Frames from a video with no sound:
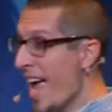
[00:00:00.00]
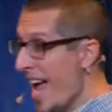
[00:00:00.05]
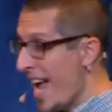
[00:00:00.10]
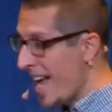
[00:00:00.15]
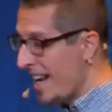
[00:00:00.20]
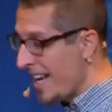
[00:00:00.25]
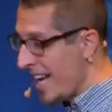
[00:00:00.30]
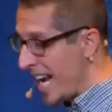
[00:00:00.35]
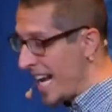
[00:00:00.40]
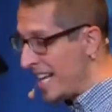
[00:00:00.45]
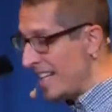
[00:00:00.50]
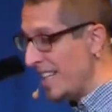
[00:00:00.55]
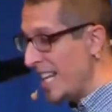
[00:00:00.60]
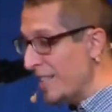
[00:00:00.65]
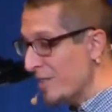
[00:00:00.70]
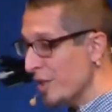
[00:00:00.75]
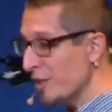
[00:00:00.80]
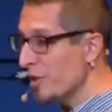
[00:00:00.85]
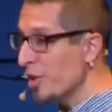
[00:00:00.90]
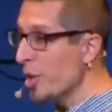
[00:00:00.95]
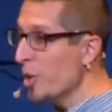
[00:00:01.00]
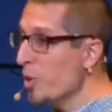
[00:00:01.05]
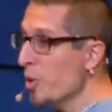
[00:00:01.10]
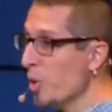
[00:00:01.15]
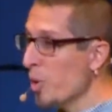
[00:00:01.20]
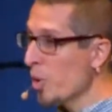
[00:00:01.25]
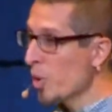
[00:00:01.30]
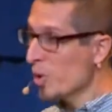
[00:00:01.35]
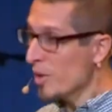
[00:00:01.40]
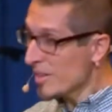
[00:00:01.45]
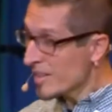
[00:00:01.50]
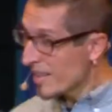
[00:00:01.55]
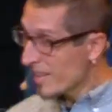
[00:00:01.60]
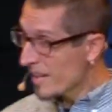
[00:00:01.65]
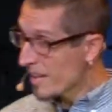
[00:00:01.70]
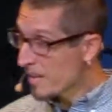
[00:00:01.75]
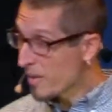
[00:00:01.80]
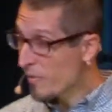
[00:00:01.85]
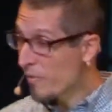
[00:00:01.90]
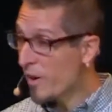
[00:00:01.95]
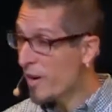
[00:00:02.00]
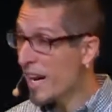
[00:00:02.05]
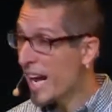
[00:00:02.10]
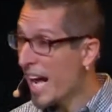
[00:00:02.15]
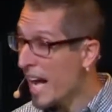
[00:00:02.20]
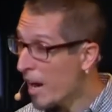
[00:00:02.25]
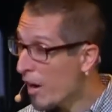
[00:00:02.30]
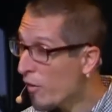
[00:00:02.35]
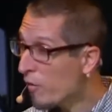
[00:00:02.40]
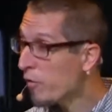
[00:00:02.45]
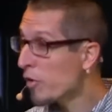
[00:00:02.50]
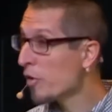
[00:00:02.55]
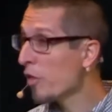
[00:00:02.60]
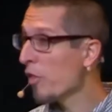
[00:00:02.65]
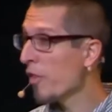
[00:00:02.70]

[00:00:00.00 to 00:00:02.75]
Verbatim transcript: And, and these are two very helpful